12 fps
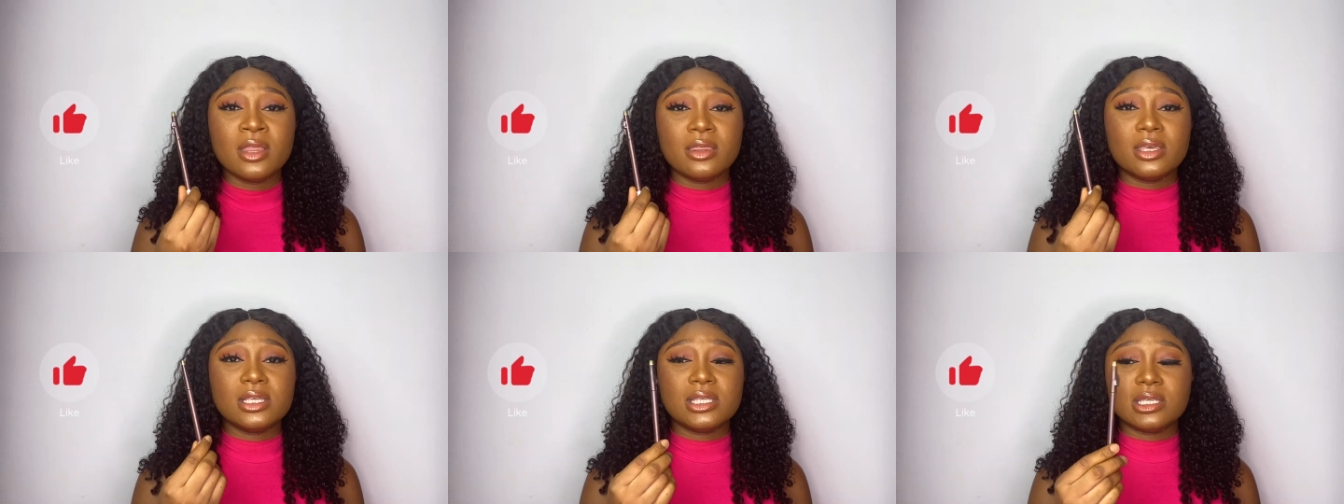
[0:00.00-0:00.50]

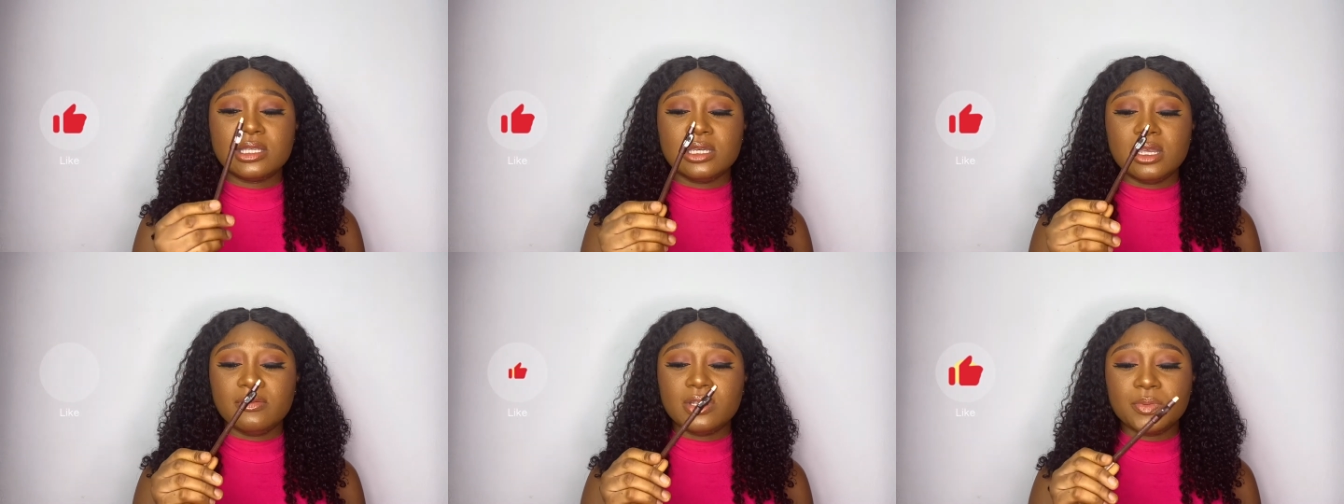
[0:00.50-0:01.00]
This is the
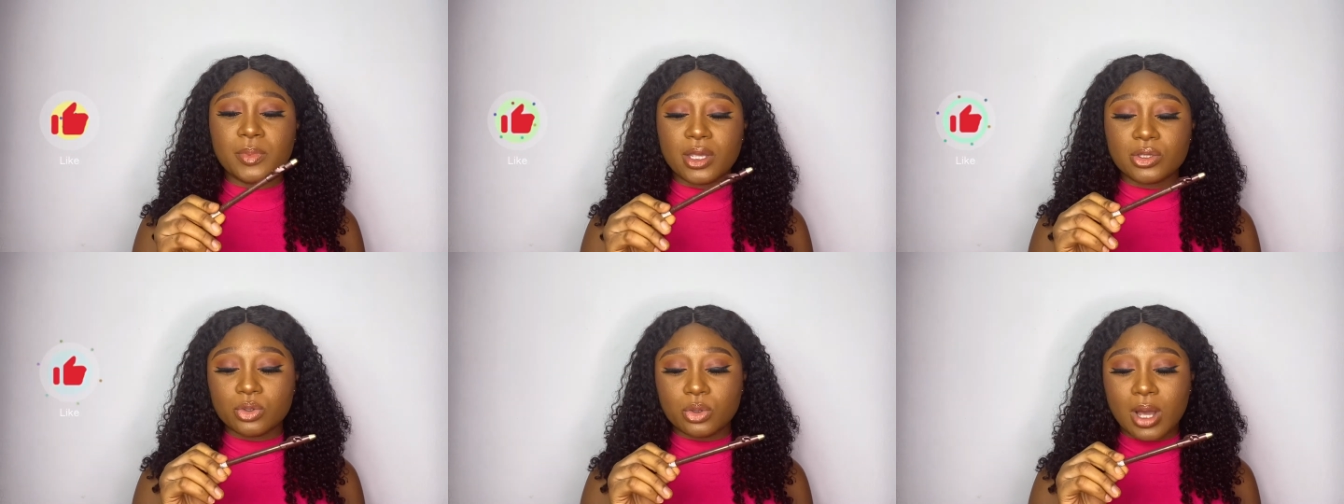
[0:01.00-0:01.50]
Davis
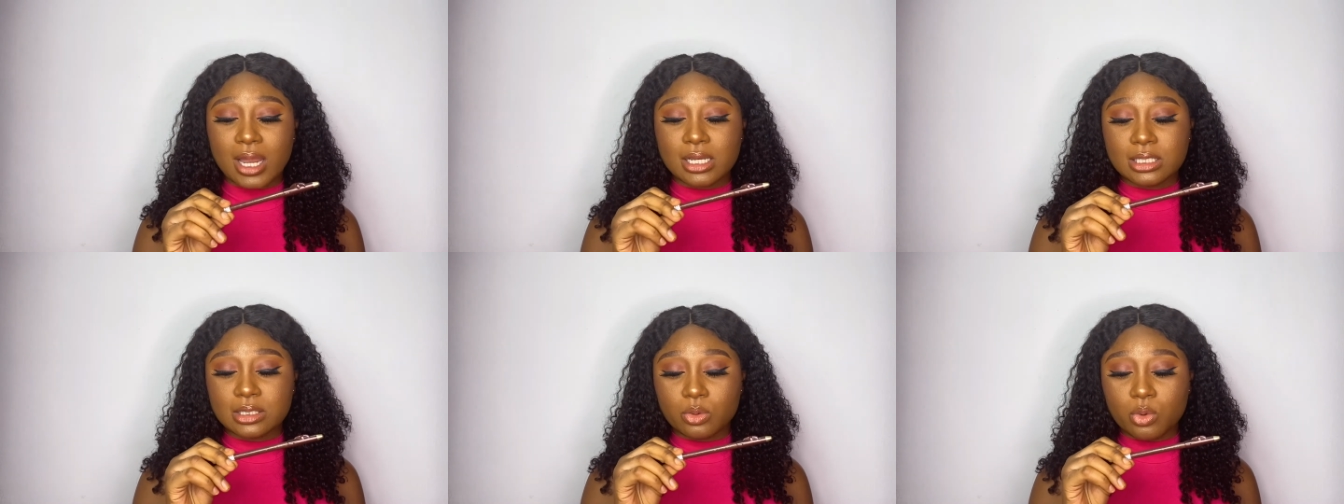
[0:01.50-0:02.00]
pencil and
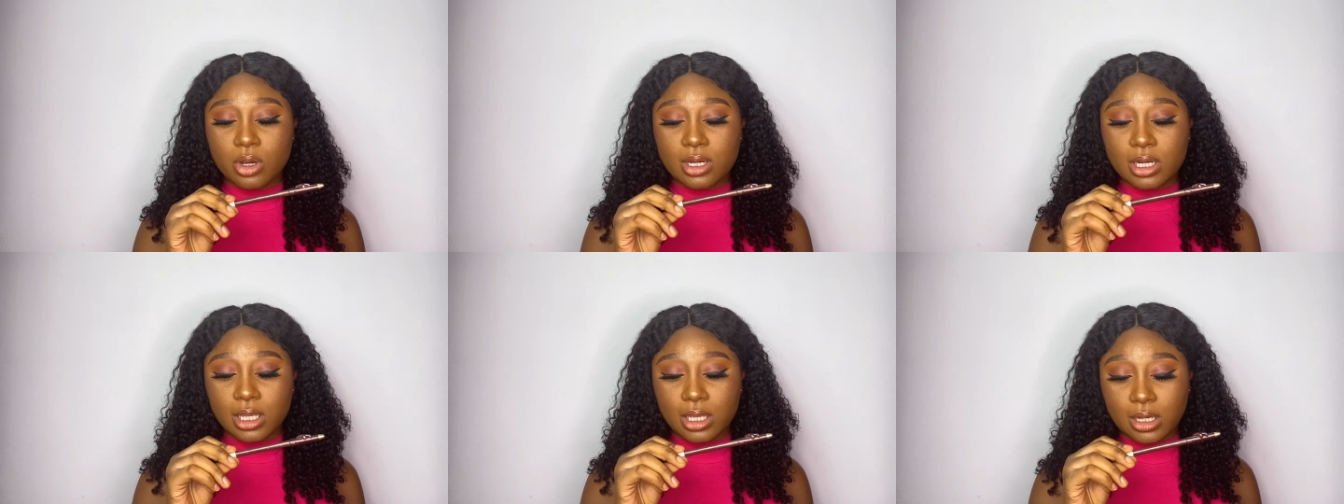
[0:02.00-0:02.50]
it's the
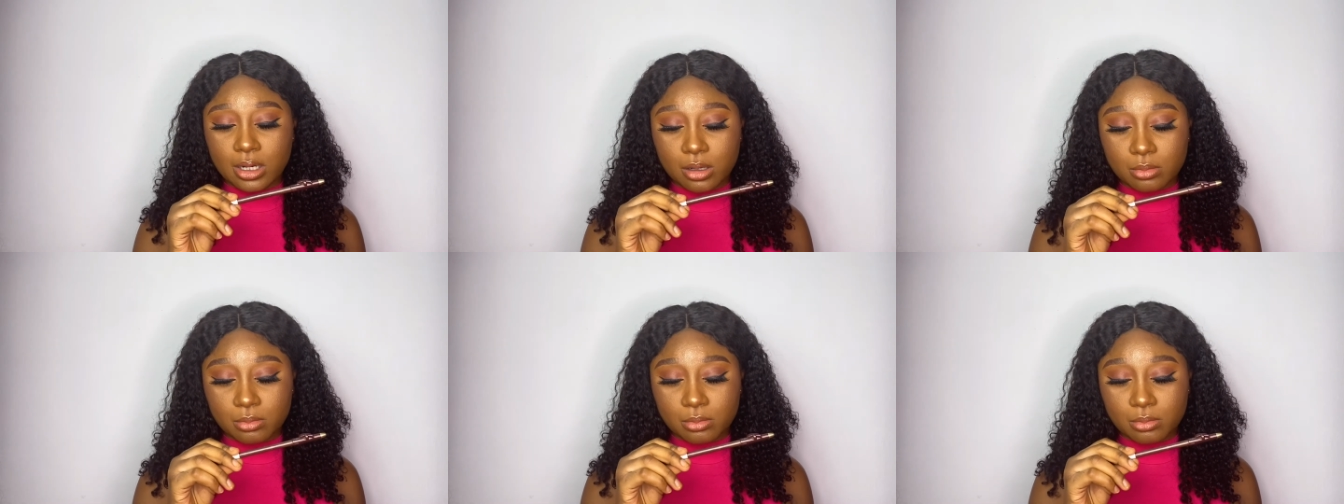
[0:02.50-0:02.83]
one in